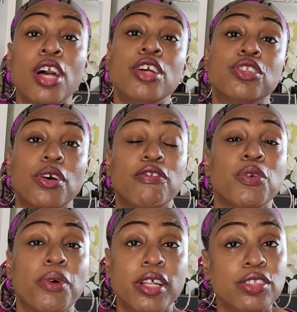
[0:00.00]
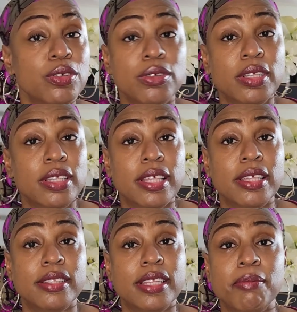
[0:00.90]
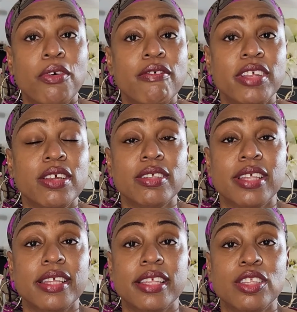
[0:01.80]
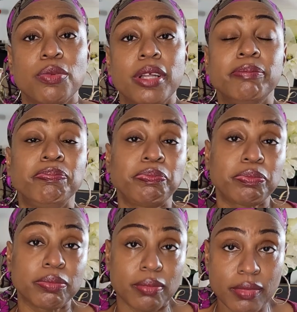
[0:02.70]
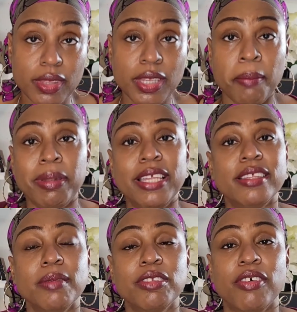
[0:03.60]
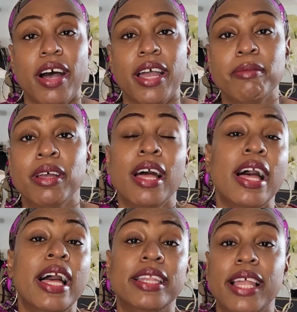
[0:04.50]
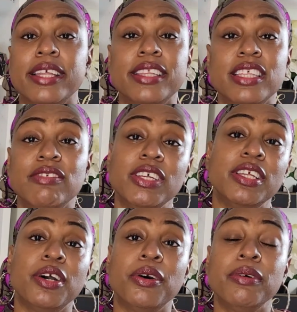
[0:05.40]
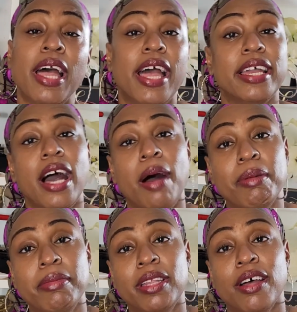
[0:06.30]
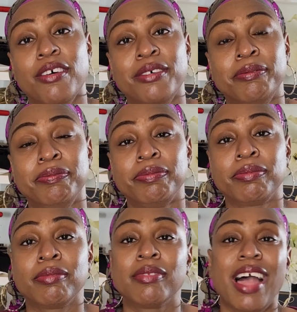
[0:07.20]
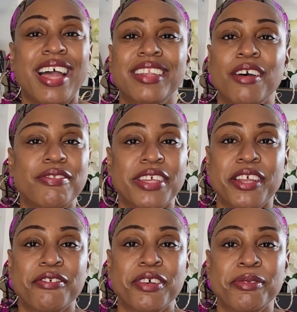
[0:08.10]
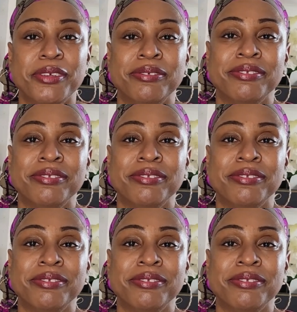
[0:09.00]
So if you want to see more videos like this one, please subscribe, like this video, and comment below. I'd love to hear from you.